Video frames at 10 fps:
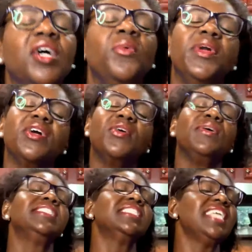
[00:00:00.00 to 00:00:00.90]
We are
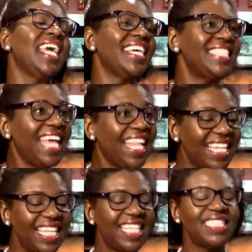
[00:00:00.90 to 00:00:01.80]
going to take
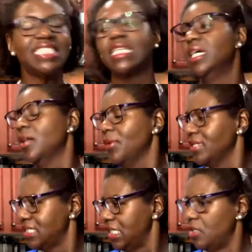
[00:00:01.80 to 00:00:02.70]
attendance. We'll
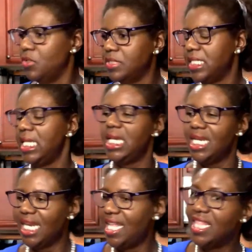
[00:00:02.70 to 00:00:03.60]
see who's
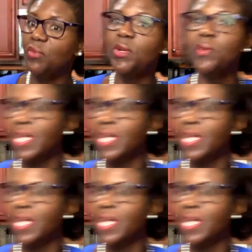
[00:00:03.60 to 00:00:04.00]
here, and then we will